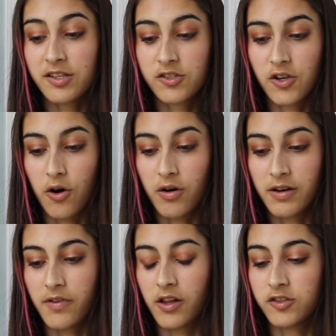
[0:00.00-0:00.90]
Seoul
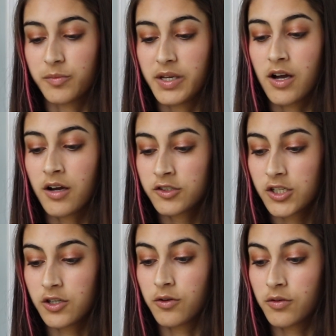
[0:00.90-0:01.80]
and follows Myung,
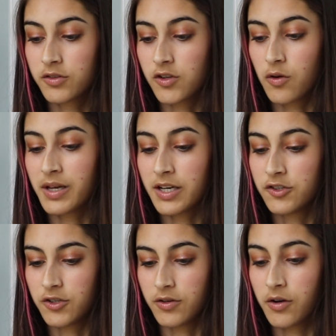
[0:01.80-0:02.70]
Jihoon, Somin,
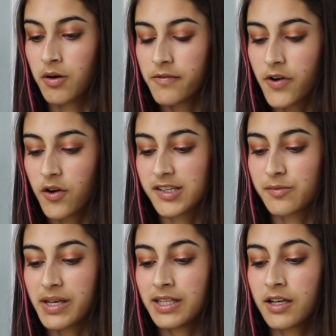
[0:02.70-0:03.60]
and Junwoo, but
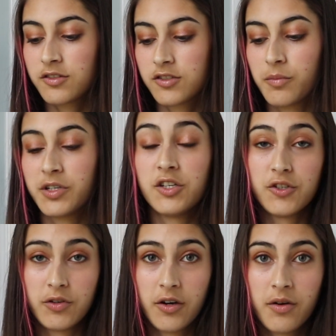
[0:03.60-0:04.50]
focuses mainly on Somin and
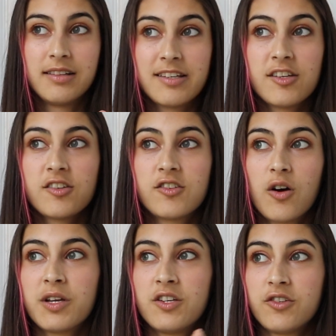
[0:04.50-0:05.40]
Junwoo. This is
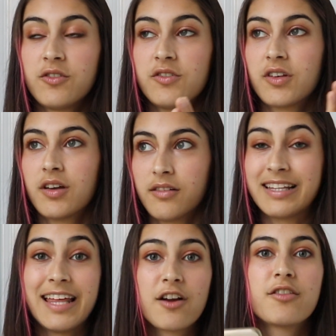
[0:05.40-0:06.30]
Somin and Junwoo's,
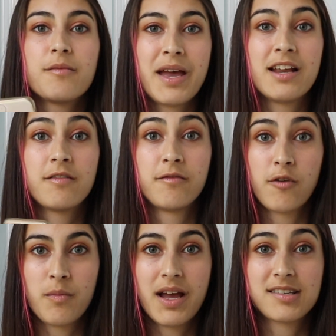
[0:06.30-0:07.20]
like, they're the main
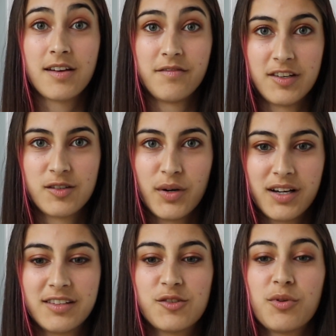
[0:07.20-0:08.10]
romance of this
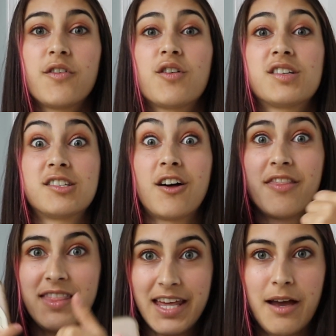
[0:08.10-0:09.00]
book. This one focuses
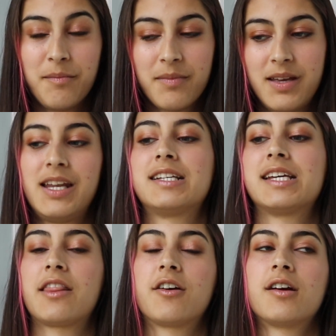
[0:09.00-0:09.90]
on them getting
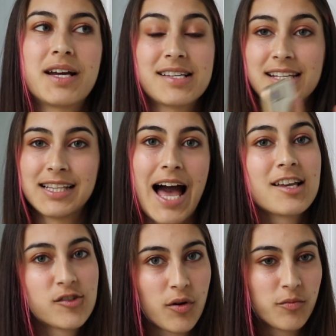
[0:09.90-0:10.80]
together, because the
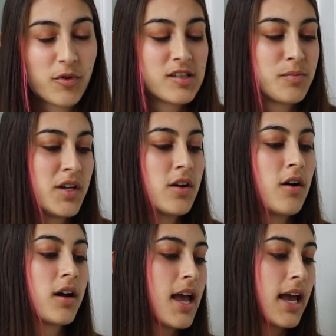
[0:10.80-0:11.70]
last one was
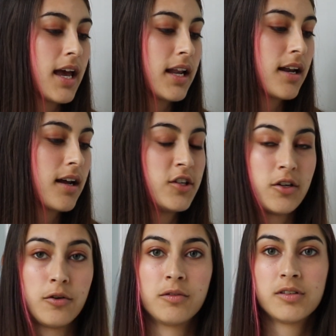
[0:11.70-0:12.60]
Myung and
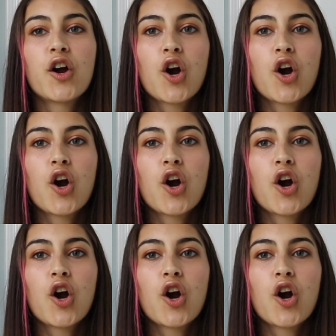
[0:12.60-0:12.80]
Jihoon.